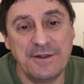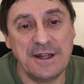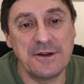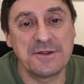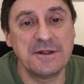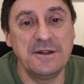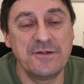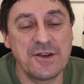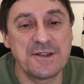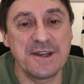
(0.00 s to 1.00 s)
videos that
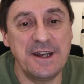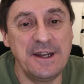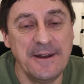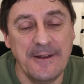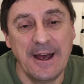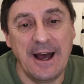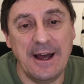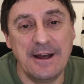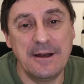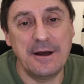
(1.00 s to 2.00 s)
you've just seen,
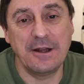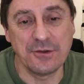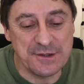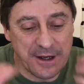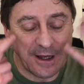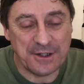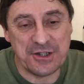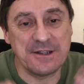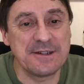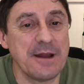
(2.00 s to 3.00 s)
and also had a
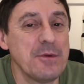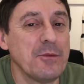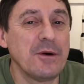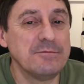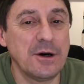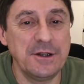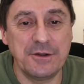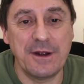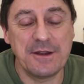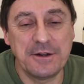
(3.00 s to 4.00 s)
chance to get my mind
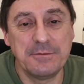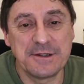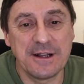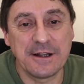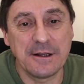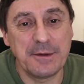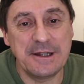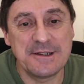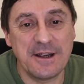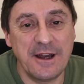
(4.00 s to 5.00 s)
around the numbers a little
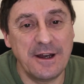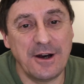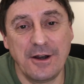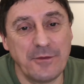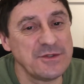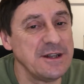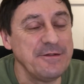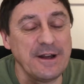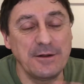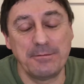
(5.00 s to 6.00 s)
bit. I obviously
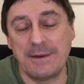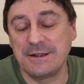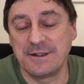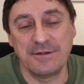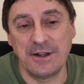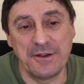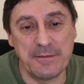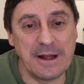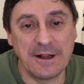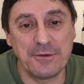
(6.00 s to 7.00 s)
failed massively on the
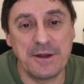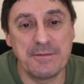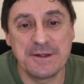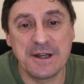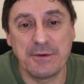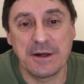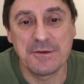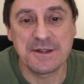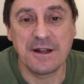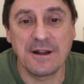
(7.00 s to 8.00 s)
mental arithmetic when I
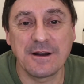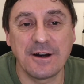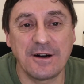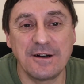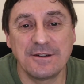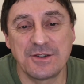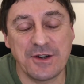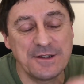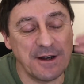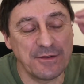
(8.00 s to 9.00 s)
was sitting in the car
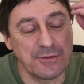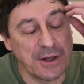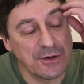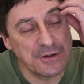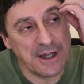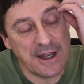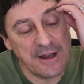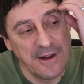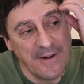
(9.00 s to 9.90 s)
straight after recording it.